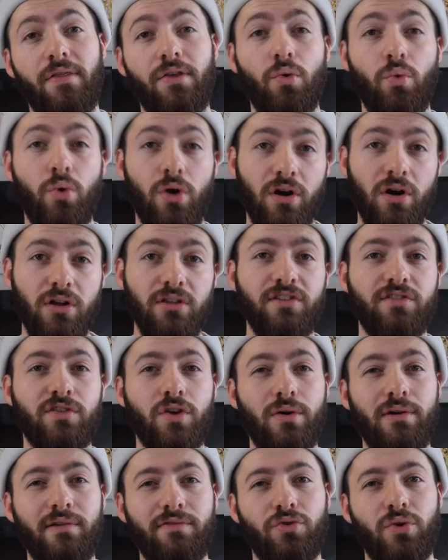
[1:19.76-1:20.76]
world is
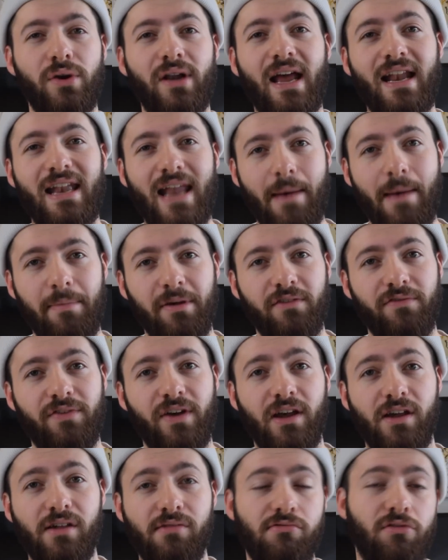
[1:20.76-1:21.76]
going through a dynamic
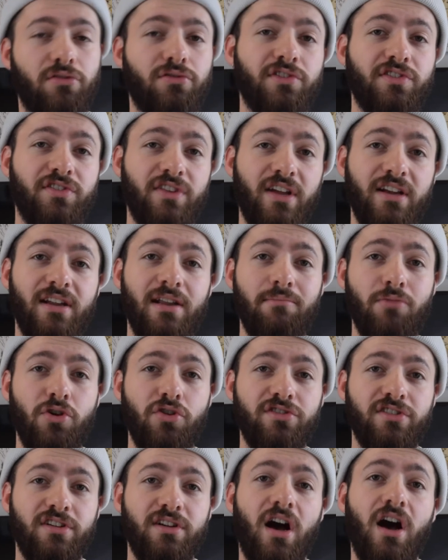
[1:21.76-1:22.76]
phase which was set in
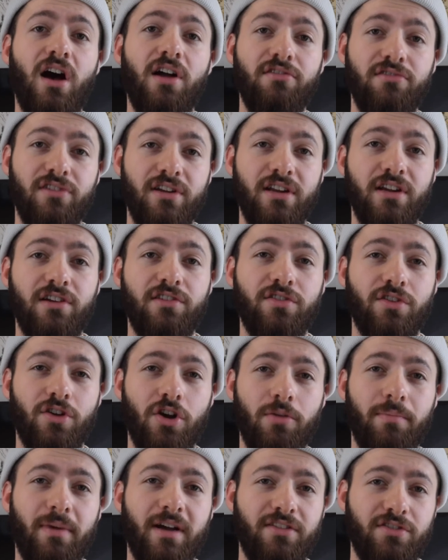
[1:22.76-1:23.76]
motion 100 years ago
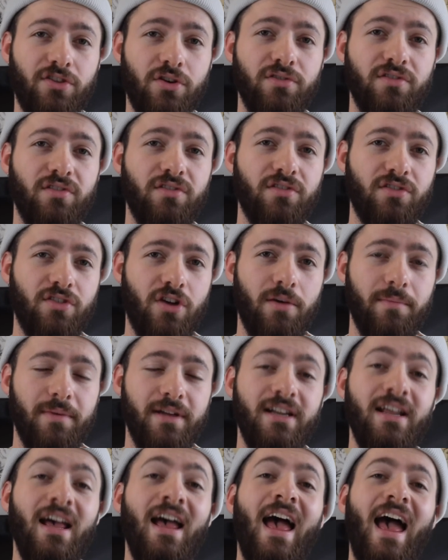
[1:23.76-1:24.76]
by Sozin's comet,
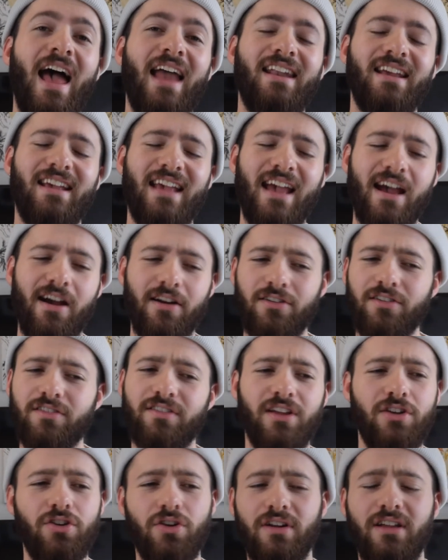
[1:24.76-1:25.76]
and the characters
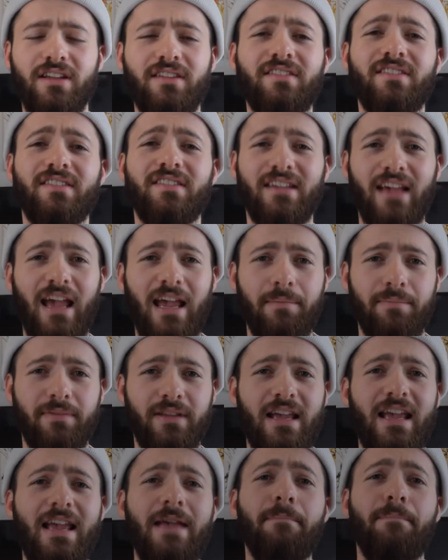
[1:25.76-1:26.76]
cannot escape
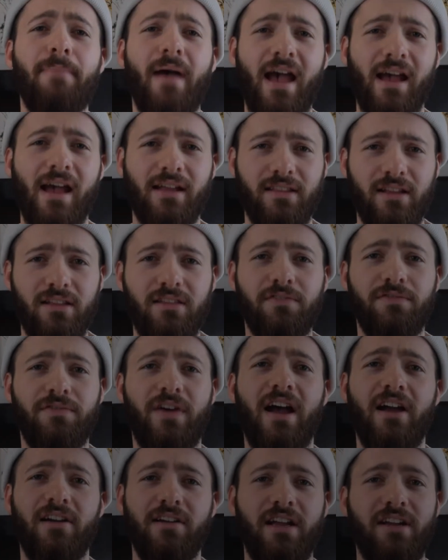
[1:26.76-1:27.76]
the impact that the
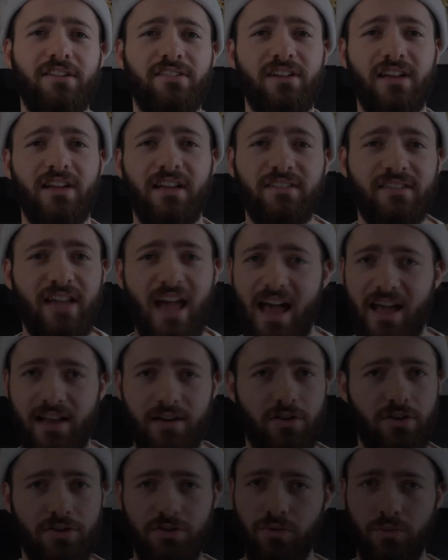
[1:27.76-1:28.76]
Fire Nation has had
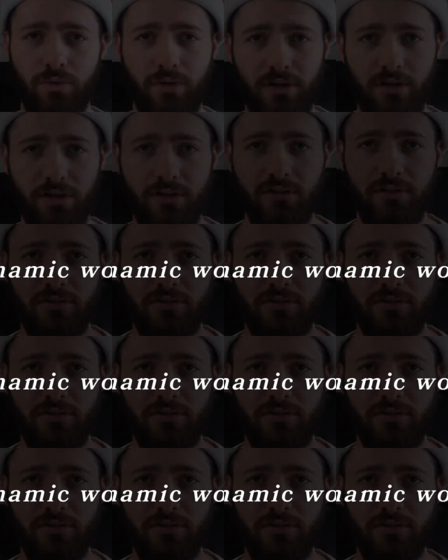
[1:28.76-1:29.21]
on the world.